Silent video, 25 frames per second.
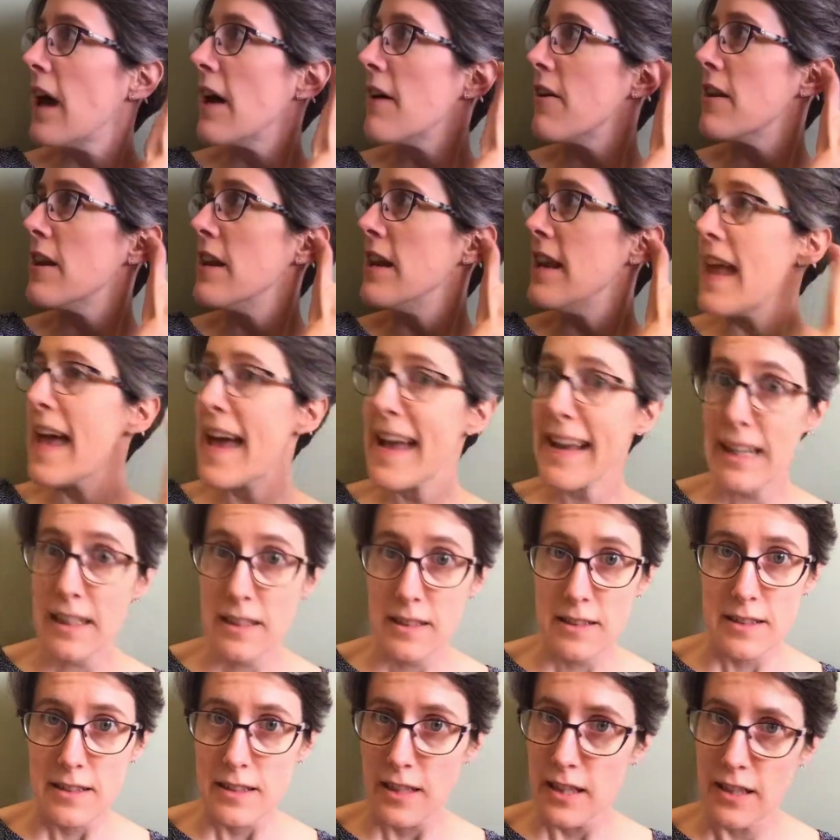
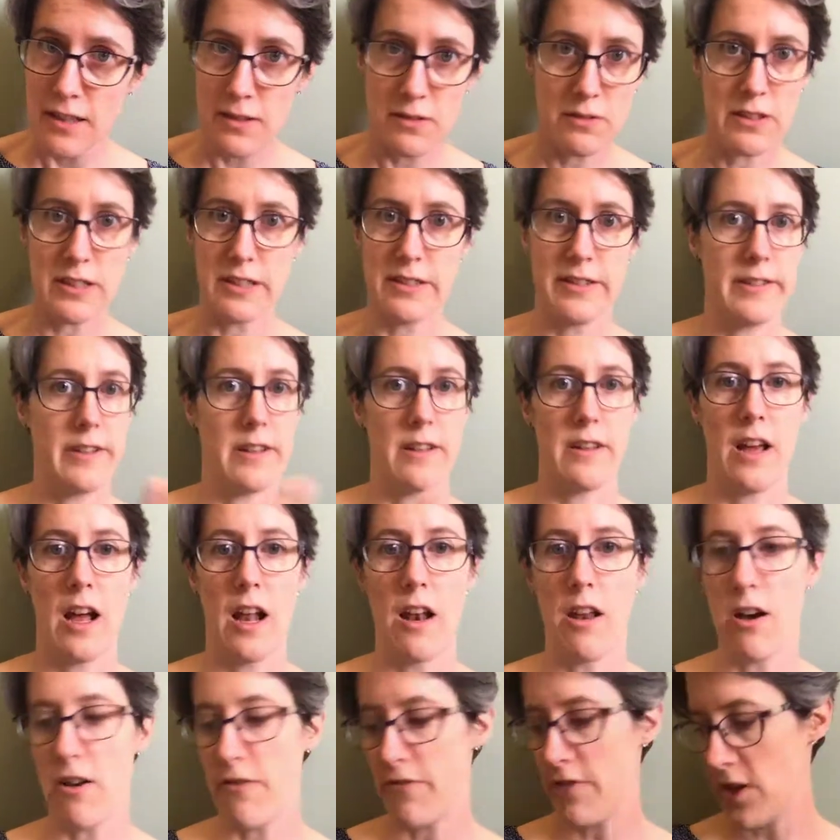Next, there's a
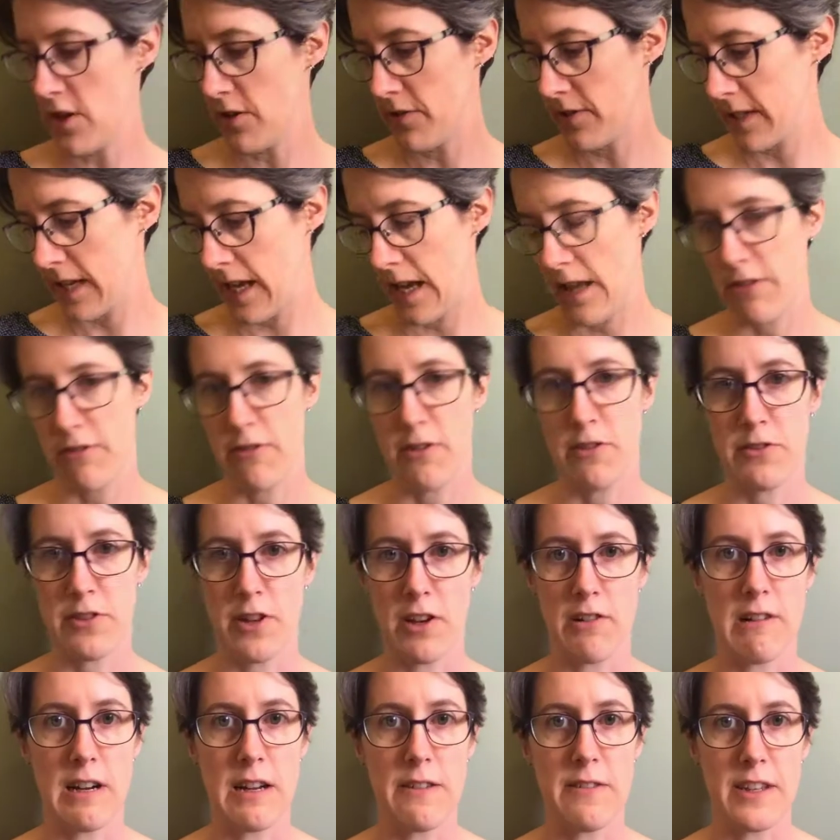lot of news to get through.
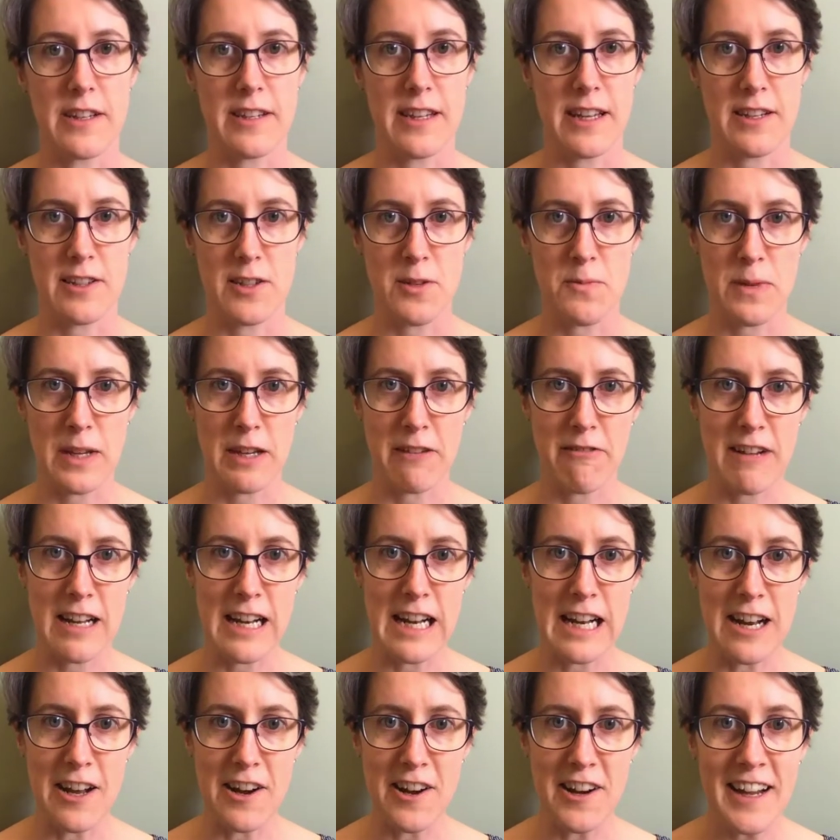Sorry, this ends up being really
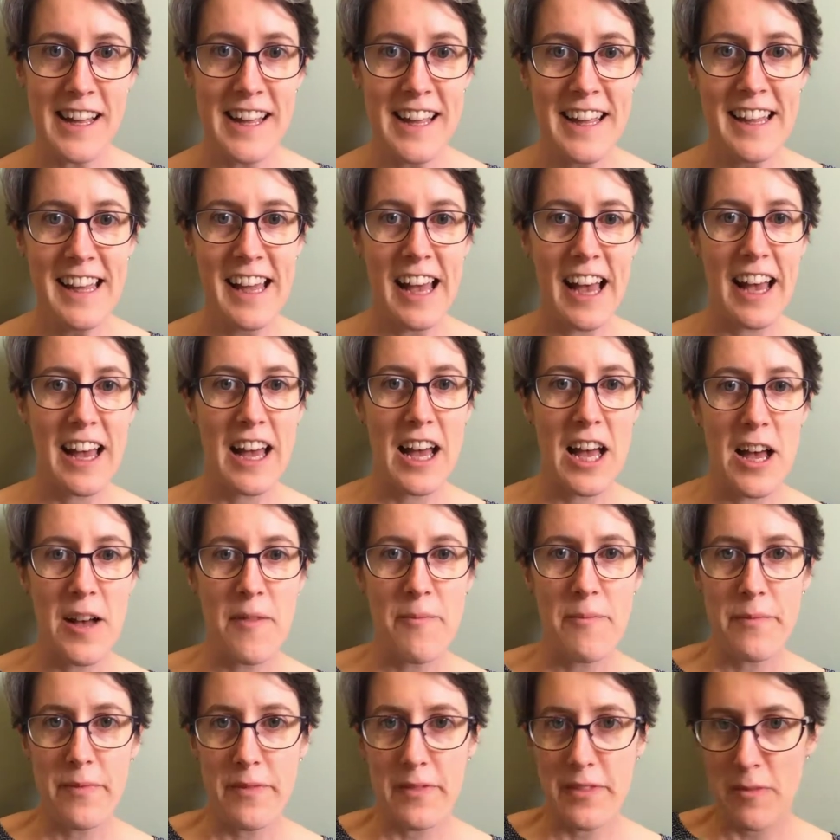long.
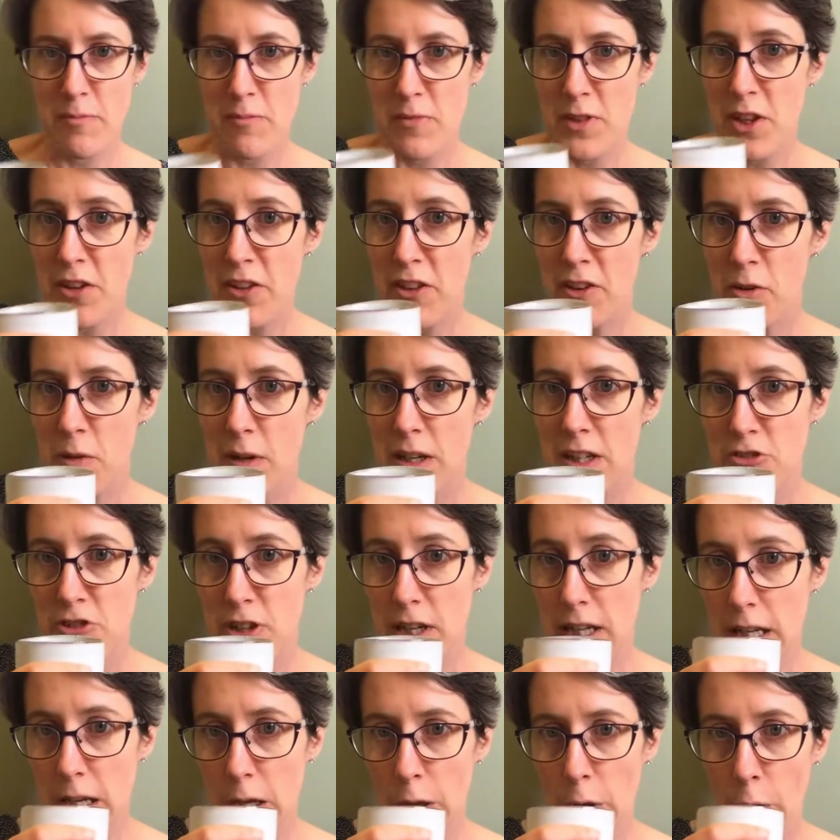Another quick
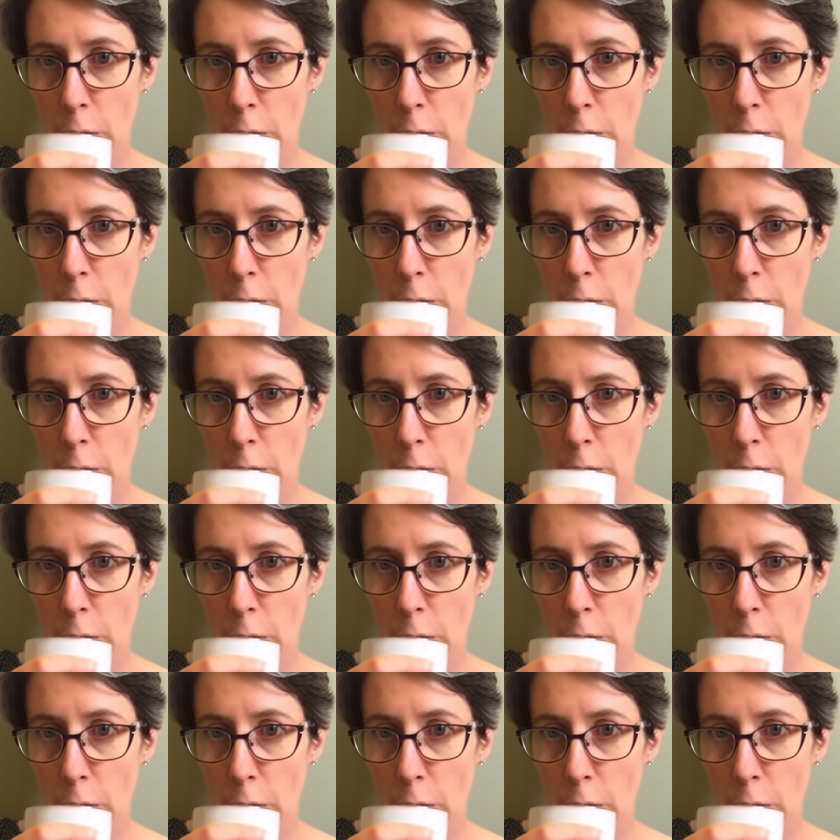drink.